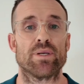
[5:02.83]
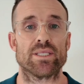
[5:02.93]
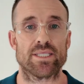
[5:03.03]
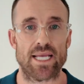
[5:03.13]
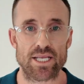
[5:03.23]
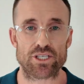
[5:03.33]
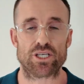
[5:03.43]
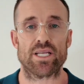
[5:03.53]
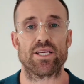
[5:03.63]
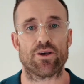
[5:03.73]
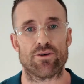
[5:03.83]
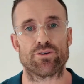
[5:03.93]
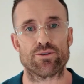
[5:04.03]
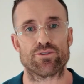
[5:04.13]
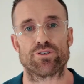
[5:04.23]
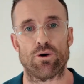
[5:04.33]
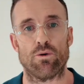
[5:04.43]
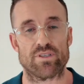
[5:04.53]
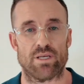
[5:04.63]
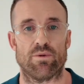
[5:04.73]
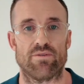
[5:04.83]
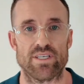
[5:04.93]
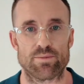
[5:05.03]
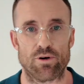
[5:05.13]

potentially going to solve some of these